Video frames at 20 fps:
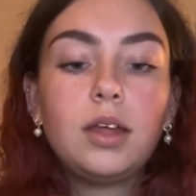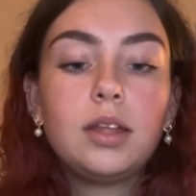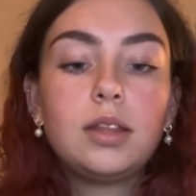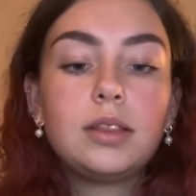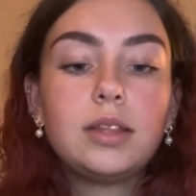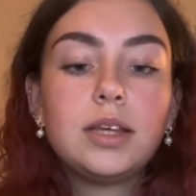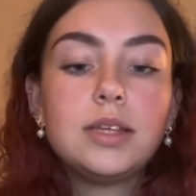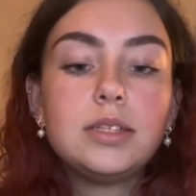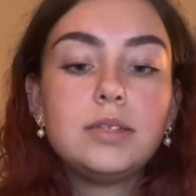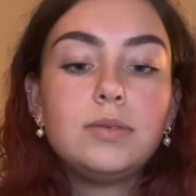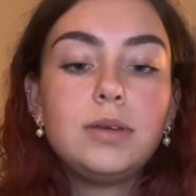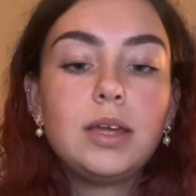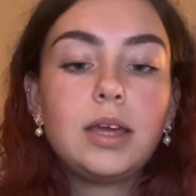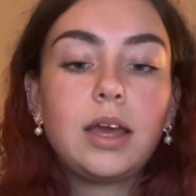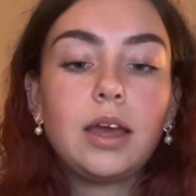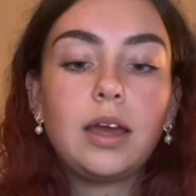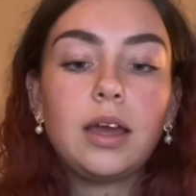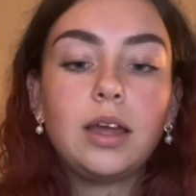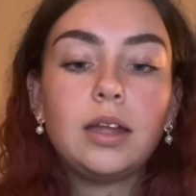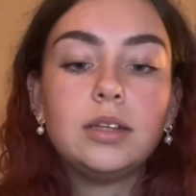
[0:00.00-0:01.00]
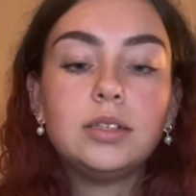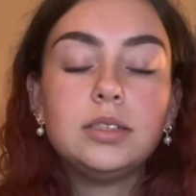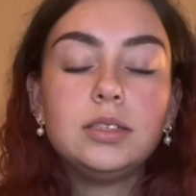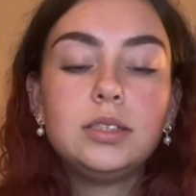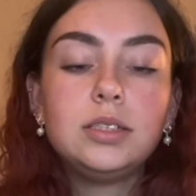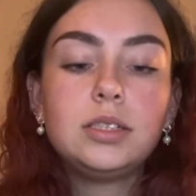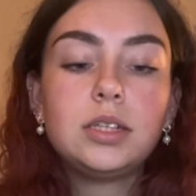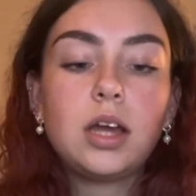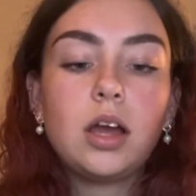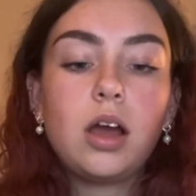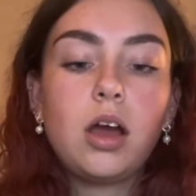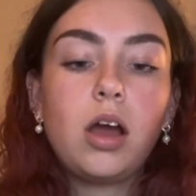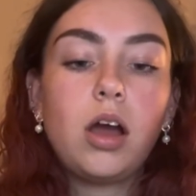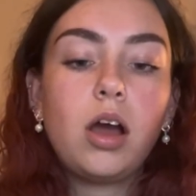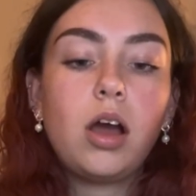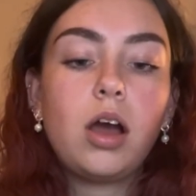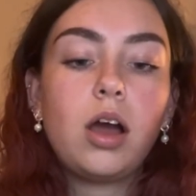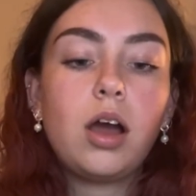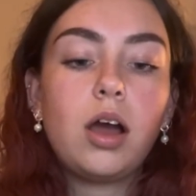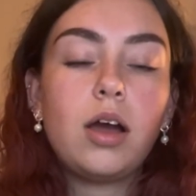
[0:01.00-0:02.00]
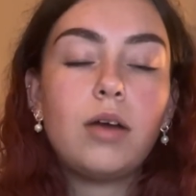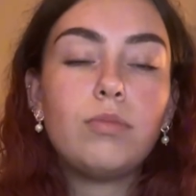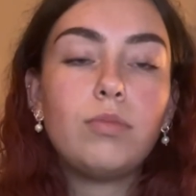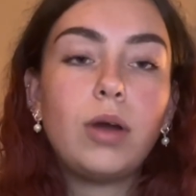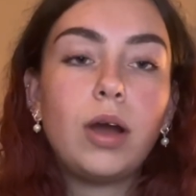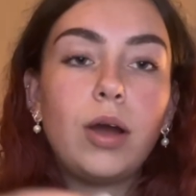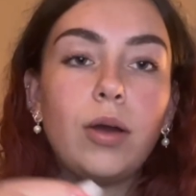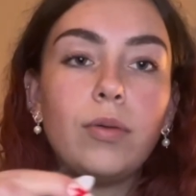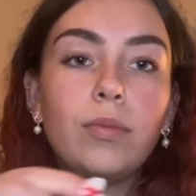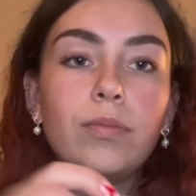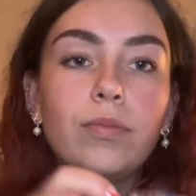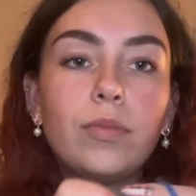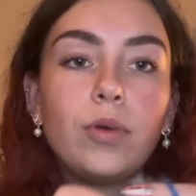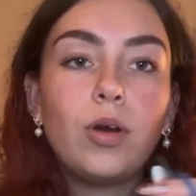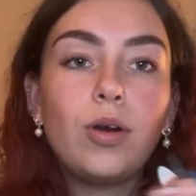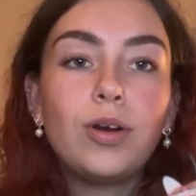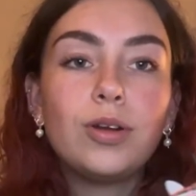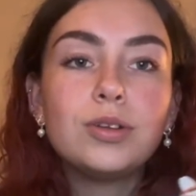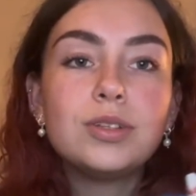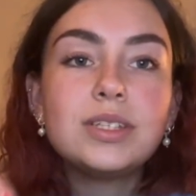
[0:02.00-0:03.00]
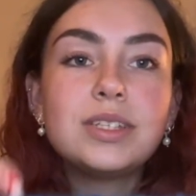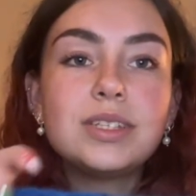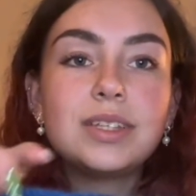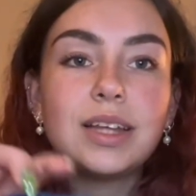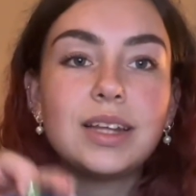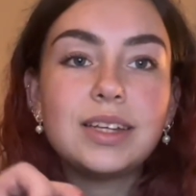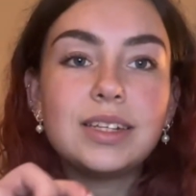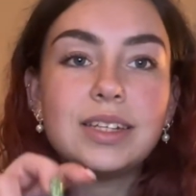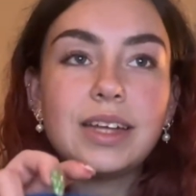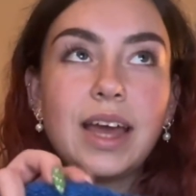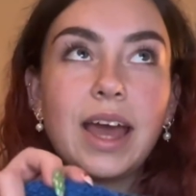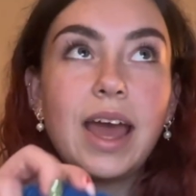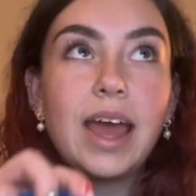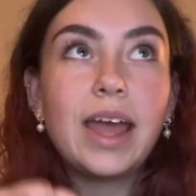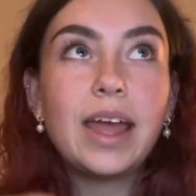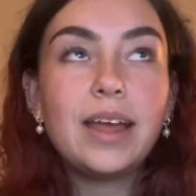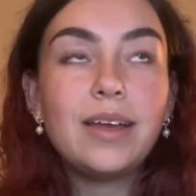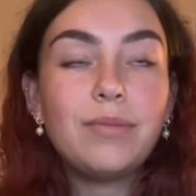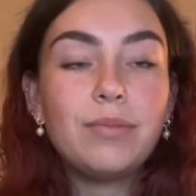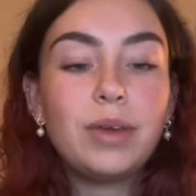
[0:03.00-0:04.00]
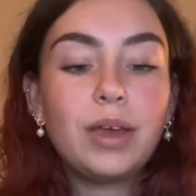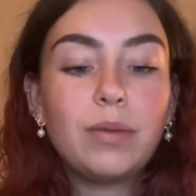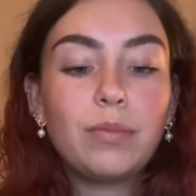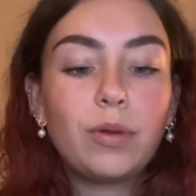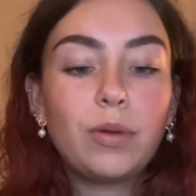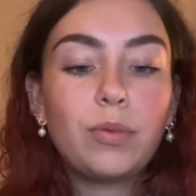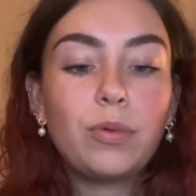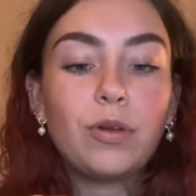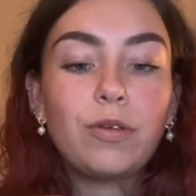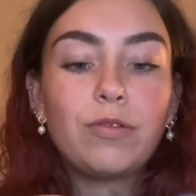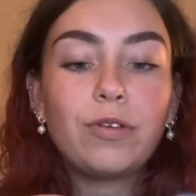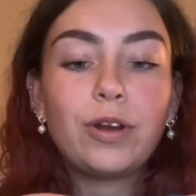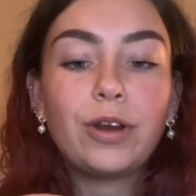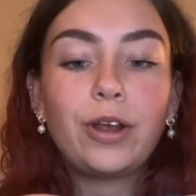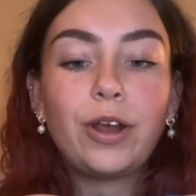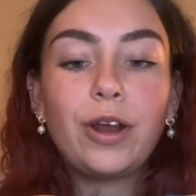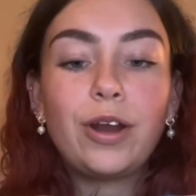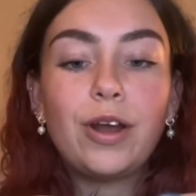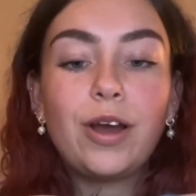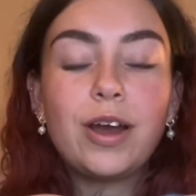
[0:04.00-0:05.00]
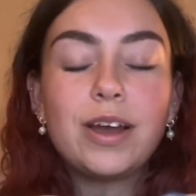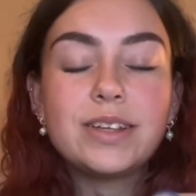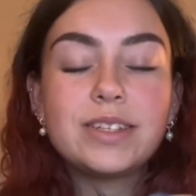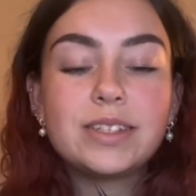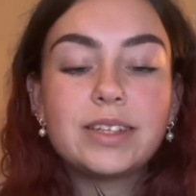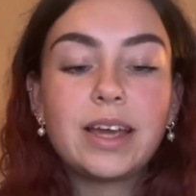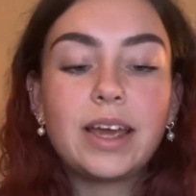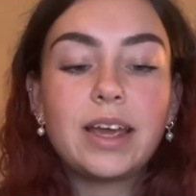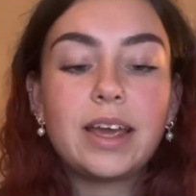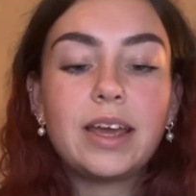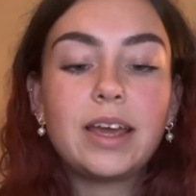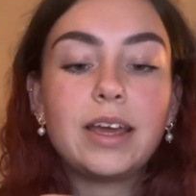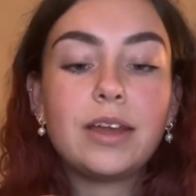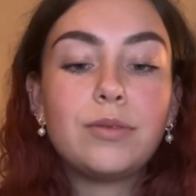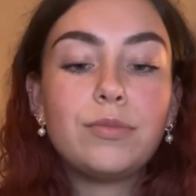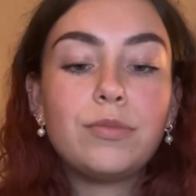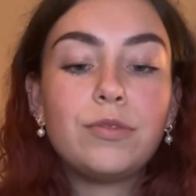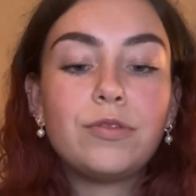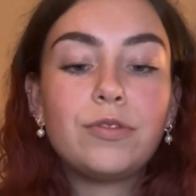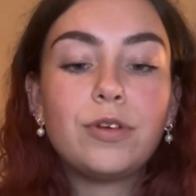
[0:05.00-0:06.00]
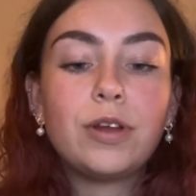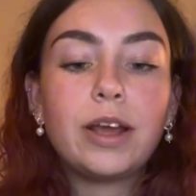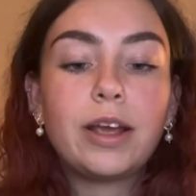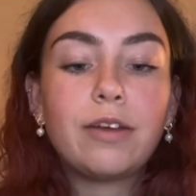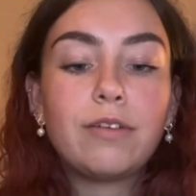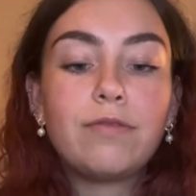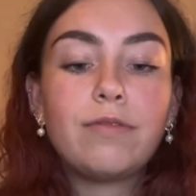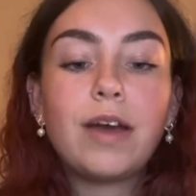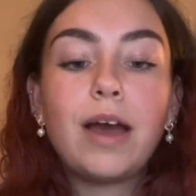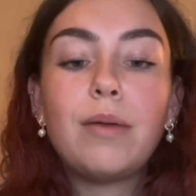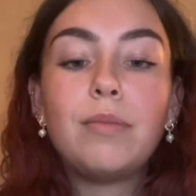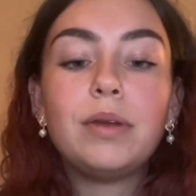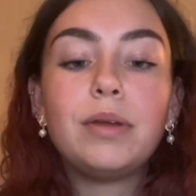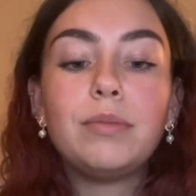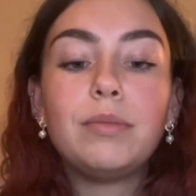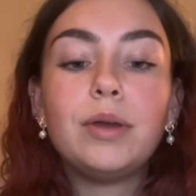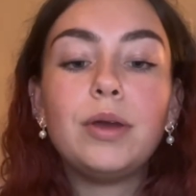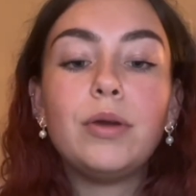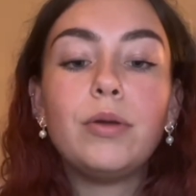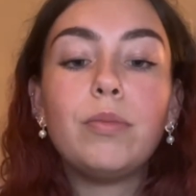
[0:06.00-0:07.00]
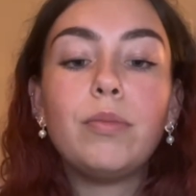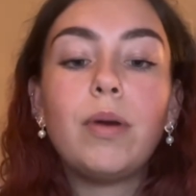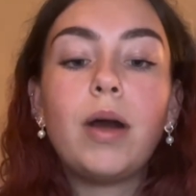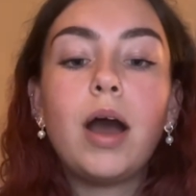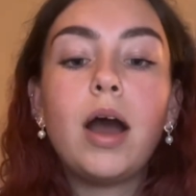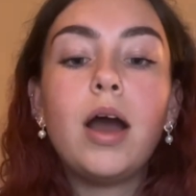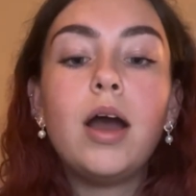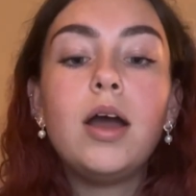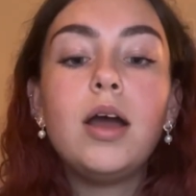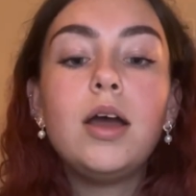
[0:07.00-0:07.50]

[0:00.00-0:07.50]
This weekend, well, on Sunday, me and my boyfriend are going ice skating and we've got like a family meal, but